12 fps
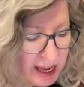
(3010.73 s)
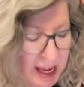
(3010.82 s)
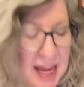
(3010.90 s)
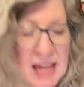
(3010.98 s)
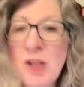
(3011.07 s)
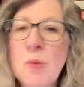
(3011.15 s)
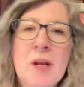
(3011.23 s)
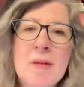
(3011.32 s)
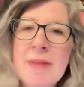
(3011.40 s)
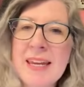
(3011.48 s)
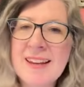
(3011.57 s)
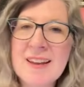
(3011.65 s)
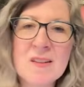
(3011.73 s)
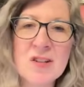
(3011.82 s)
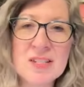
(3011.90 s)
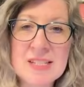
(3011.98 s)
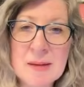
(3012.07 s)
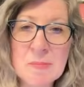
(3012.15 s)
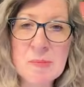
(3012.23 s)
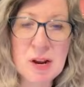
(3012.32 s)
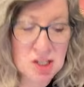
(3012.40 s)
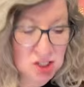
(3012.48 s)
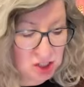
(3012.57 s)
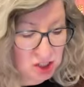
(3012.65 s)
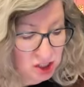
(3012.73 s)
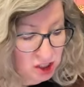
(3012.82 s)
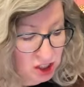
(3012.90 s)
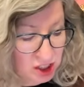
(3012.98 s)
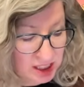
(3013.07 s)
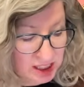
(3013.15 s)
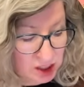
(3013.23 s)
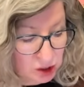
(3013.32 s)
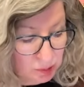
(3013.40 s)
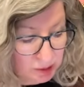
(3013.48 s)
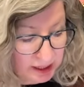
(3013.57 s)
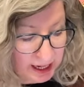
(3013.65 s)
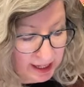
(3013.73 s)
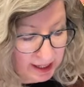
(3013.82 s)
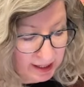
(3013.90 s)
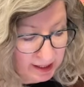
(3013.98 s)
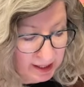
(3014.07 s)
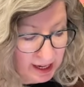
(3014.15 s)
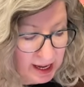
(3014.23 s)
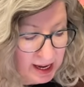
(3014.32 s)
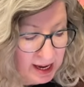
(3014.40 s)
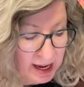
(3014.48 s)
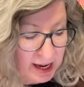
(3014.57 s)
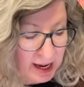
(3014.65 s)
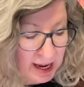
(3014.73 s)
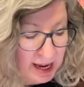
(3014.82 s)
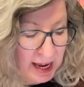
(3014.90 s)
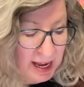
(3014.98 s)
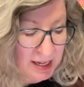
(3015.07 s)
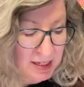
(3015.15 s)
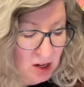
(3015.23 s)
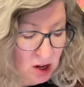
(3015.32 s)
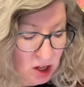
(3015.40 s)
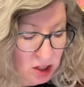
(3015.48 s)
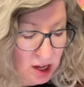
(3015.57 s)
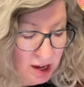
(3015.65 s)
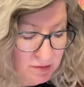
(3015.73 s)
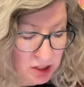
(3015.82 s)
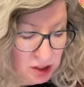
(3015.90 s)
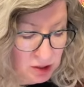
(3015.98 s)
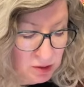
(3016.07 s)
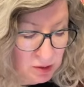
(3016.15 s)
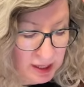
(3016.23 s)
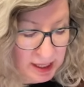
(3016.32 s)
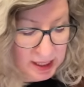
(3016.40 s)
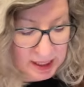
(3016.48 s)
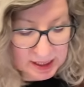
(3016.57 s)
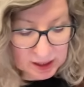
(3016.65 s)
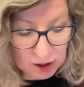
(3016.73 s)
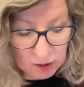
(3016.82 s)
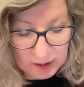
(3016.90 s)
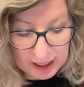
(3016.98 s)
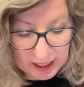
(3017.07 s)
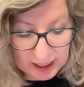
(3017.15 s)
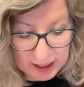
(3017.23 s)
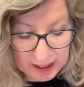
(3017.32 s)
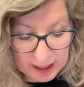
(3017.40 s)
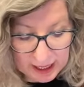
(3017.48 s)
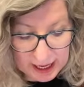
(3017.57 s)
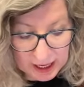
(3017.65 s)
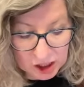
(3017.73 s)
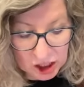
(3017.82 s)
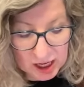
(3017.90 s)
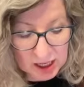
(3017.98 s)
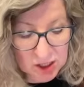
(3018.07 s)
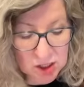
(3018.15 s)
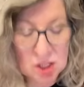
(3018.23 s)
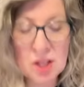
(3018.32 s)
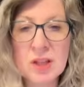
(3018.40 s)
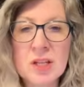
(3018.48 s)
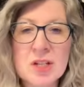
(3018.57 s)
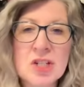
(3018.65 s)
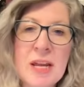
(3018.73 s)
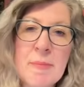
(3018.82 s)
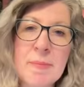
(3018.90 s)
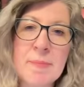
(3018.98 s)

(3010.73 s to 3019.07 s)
and you want to make another stamp brush, you just duplicate it. And all you have to do is go in and change the shape.